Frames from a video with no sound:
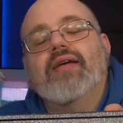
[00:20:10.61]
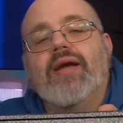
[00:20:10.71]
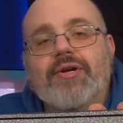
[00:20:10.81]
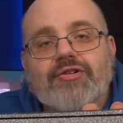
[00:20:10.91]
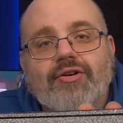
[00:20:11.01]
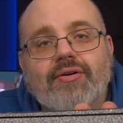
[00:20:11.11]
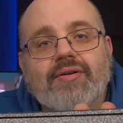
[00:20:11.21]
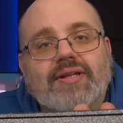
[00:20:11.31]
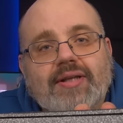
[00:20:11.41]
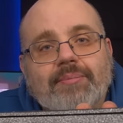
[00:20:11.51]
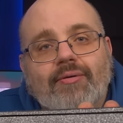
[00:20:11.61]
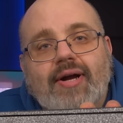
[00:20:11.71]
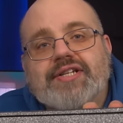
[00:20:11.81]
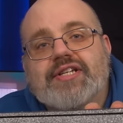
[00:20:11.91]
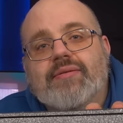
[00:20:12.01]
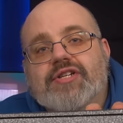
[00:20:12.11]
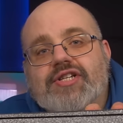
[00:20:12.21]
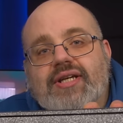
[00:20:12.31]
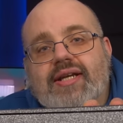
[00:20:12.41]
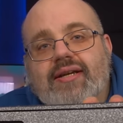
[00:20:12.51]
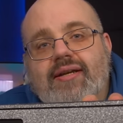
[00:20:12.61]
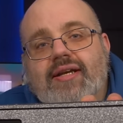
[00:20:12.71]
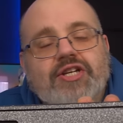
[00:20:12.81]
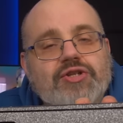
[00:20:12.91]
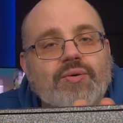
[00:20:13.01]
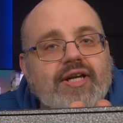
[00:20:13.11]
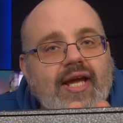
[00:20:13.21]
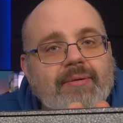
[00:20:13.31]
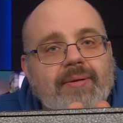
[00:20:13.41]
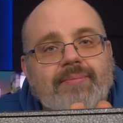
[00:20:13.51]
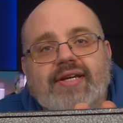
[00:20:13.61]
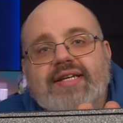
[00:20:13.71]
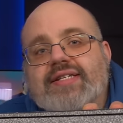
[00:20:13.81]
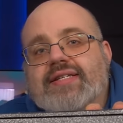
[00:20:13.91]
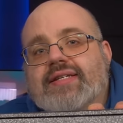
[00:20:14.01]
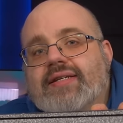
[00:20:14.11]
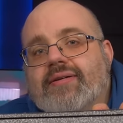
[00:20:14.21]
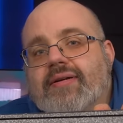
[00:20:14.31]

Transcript: Can we turn the Liberace machine into a gaming beast?